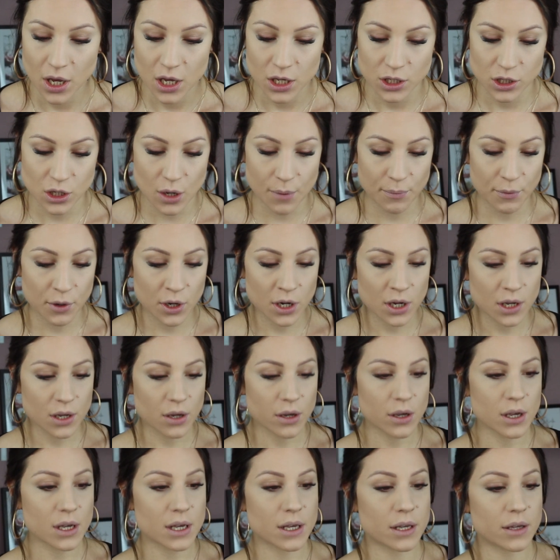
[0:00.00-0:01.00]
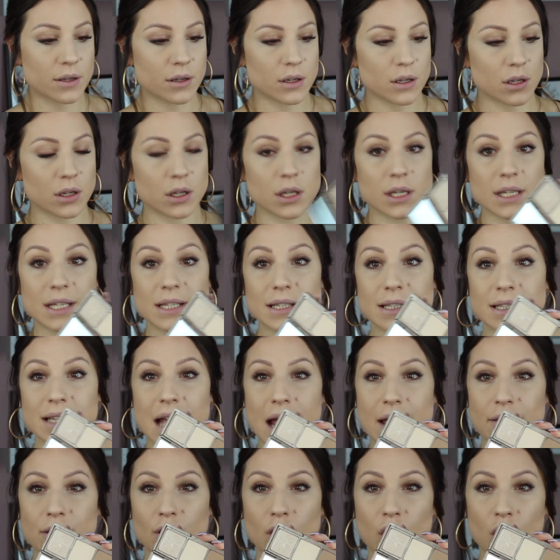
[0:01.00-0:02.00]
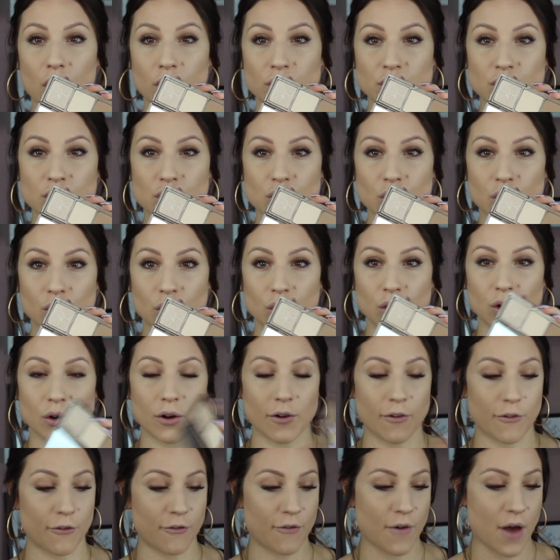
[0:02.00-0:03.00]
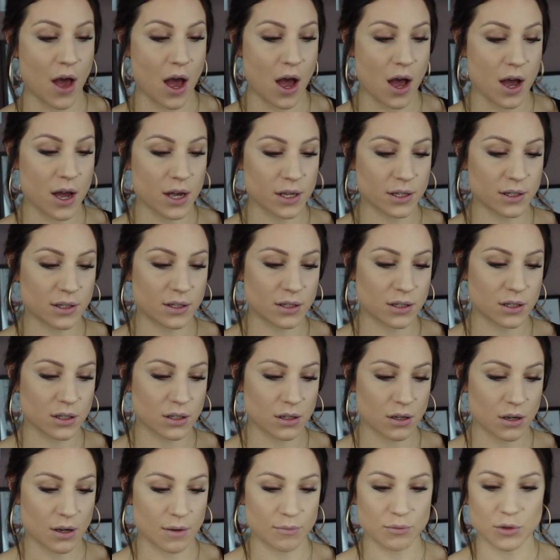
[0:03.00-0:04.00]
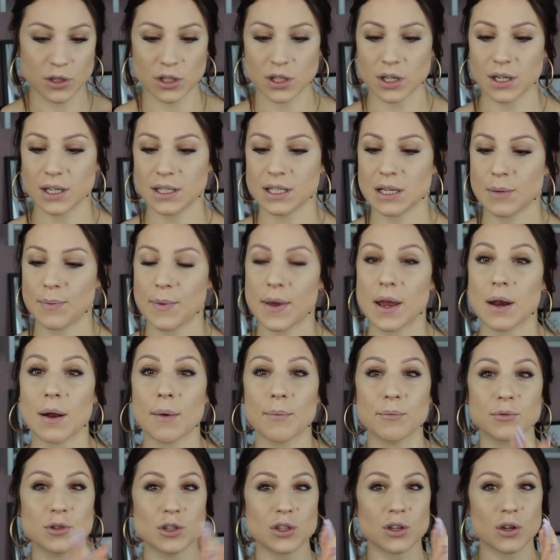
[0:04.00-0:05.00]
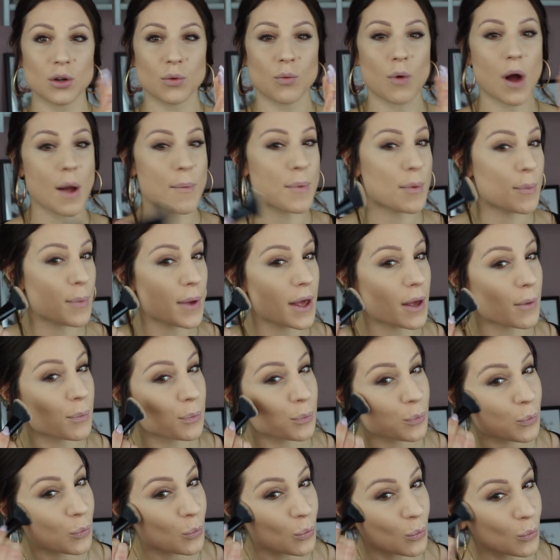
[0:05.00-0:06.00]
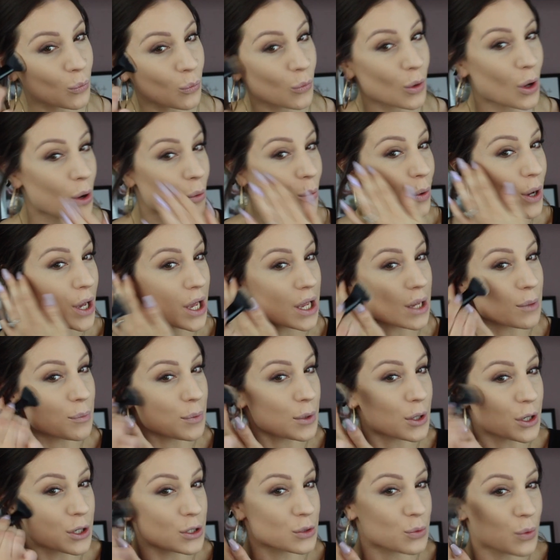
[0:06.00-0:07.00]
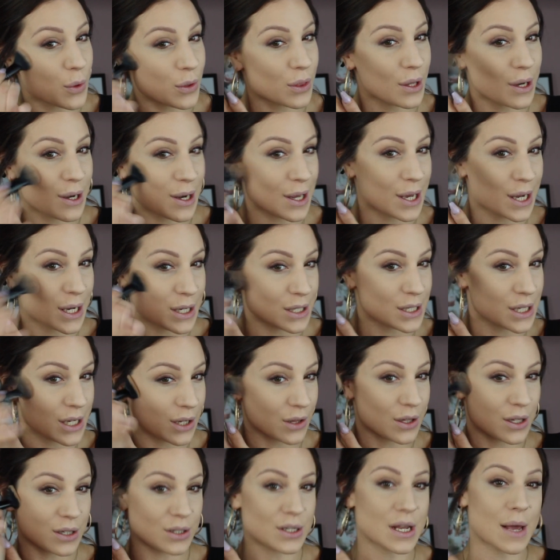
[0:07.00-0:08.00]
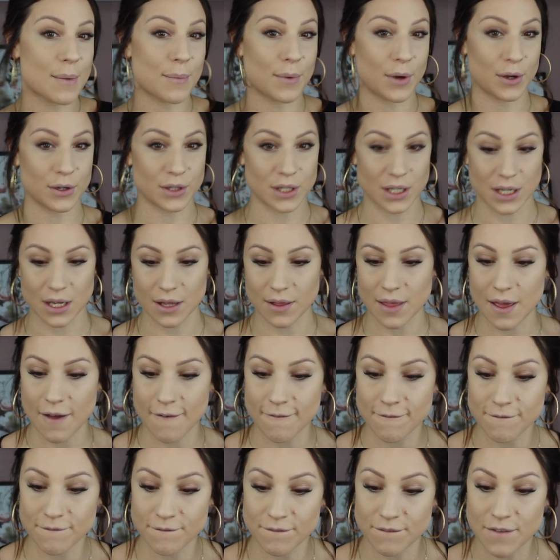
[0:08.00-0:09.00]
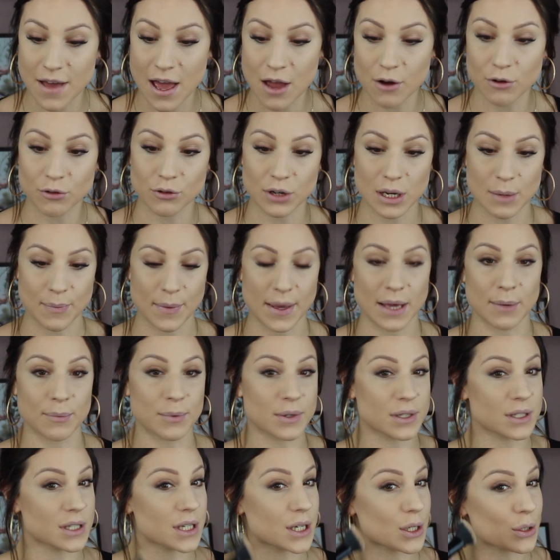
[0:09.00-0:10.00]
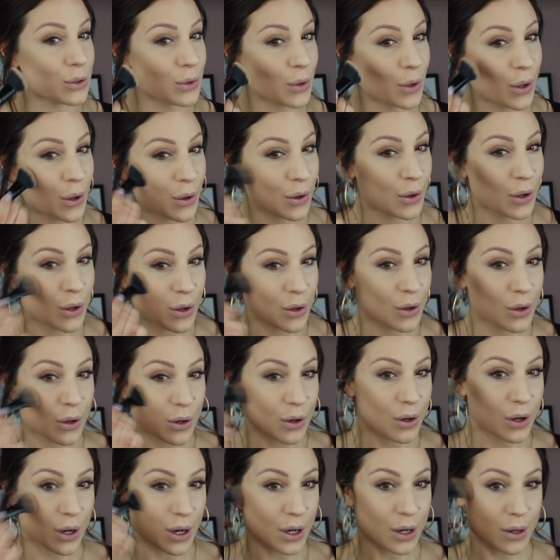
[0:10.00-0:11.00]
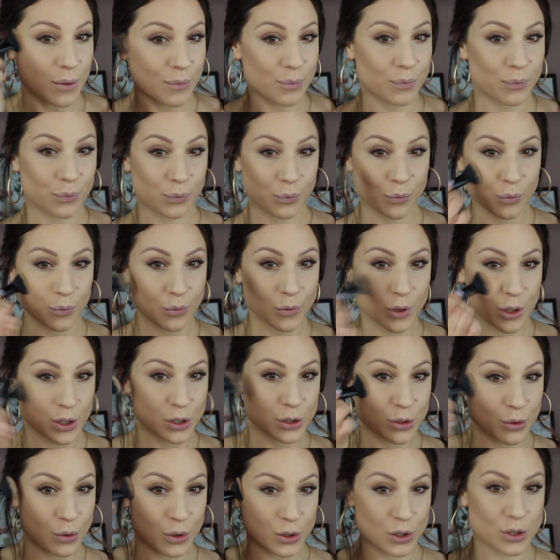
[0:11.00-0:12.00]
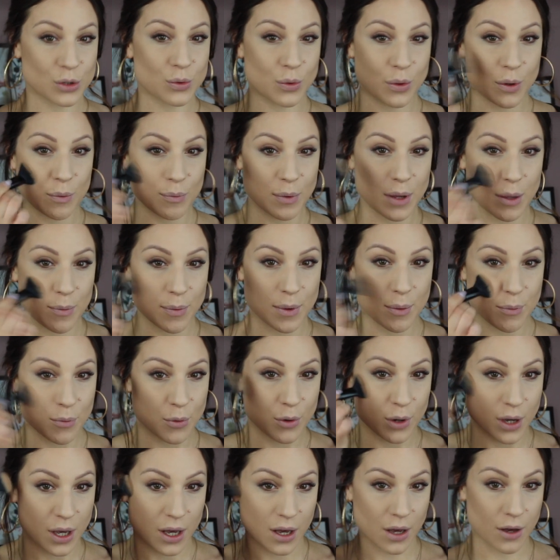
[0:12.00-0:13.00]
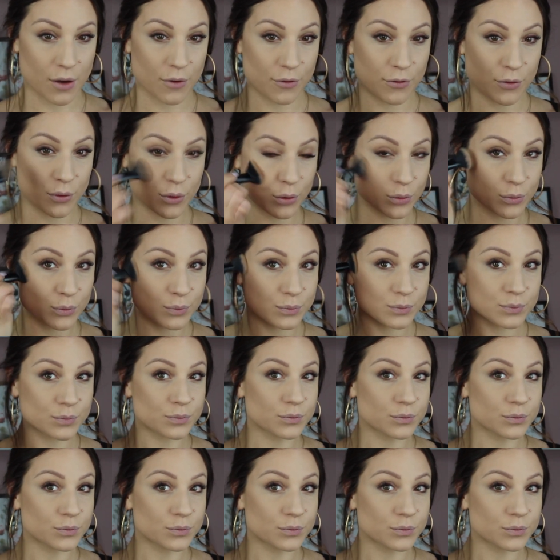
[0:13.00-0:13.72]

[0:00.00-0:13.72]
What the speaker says: So I'm going to set the contour first. I'm just going to dip it in. I'm just going to wipe a bit away because when the lady in the demo did it, they're very pigmented. So I just want to be a bit more careful.